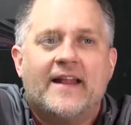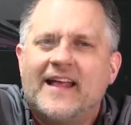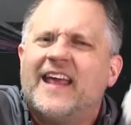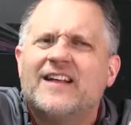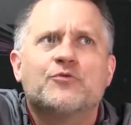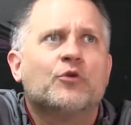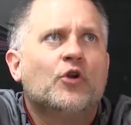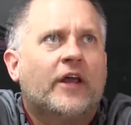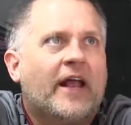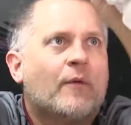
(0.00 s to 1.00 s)
And again, that's what we're
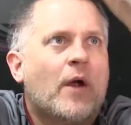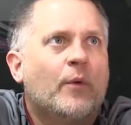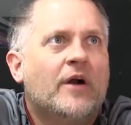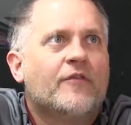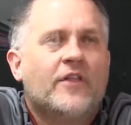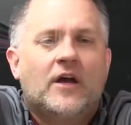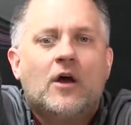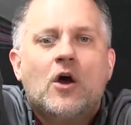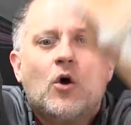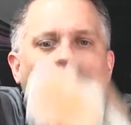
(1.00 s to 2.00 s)
looking at, right? Whatever
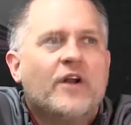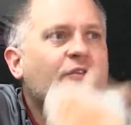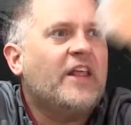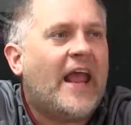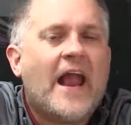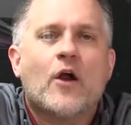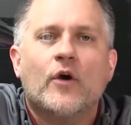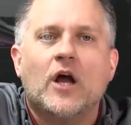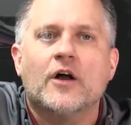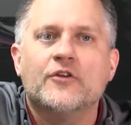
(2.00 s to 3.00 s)
the
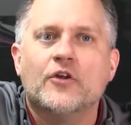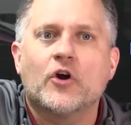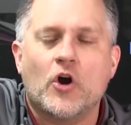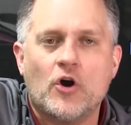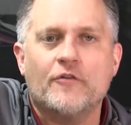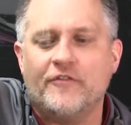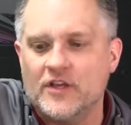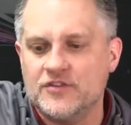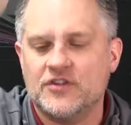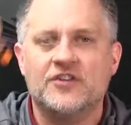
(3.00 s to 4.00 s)
area under the curve
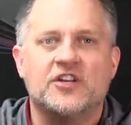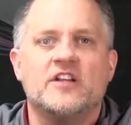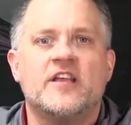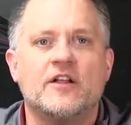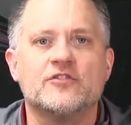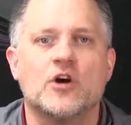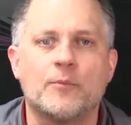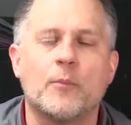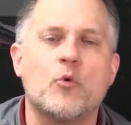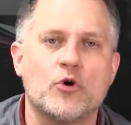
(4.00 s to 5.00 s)
is going to tell us our
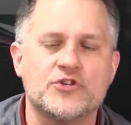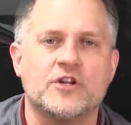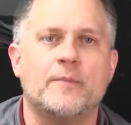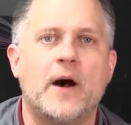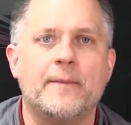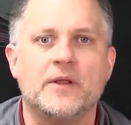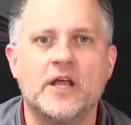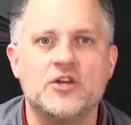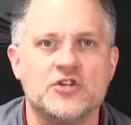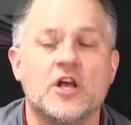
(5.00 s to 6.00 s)
proportion of the
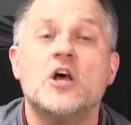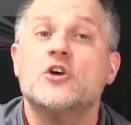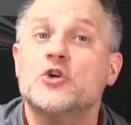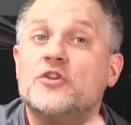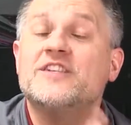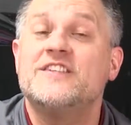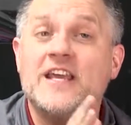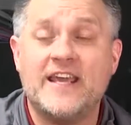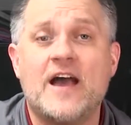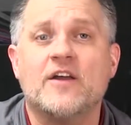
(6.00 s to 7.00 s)
population. So the
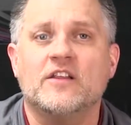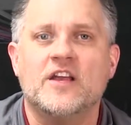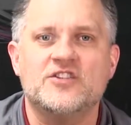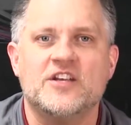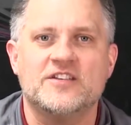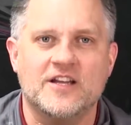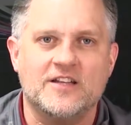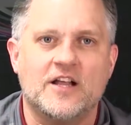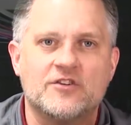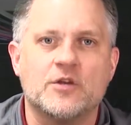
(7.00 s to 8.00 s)
z calculation is going
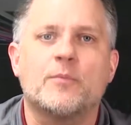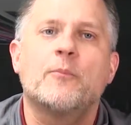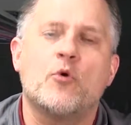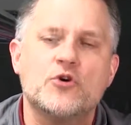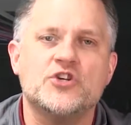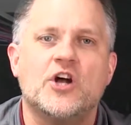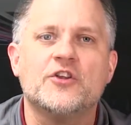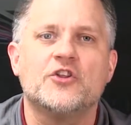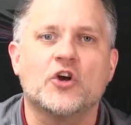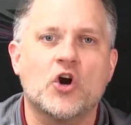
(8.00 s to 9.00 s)
to tell us the proportion
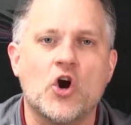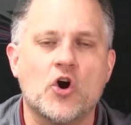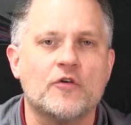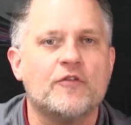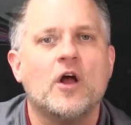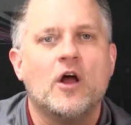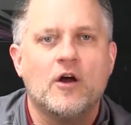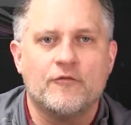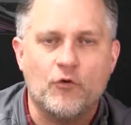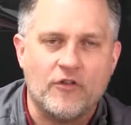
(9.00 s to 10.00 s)
under the curve
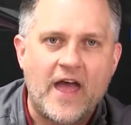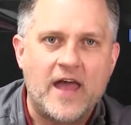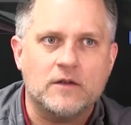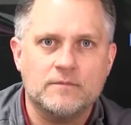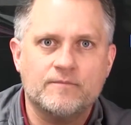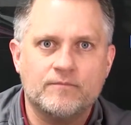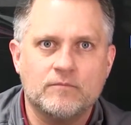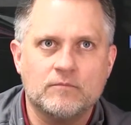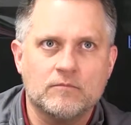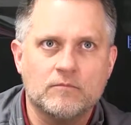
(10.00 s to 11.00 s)
for that
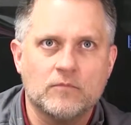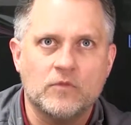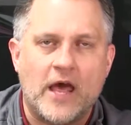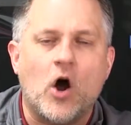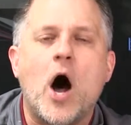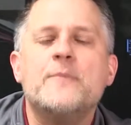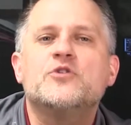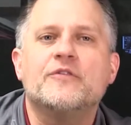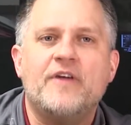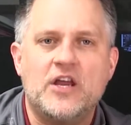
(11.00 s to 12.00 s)

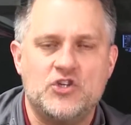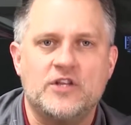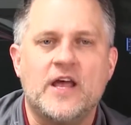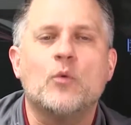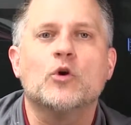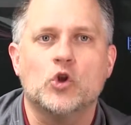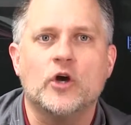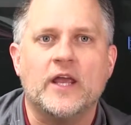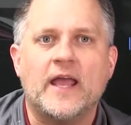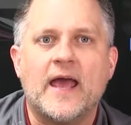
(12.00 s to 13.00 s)
observation that we're
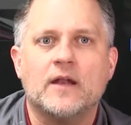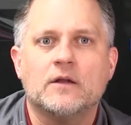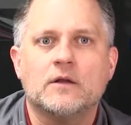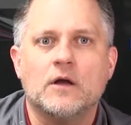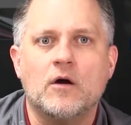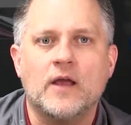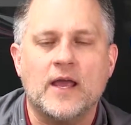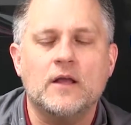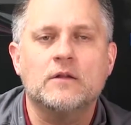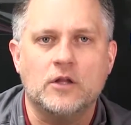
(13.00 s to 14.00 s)
looking at, okay?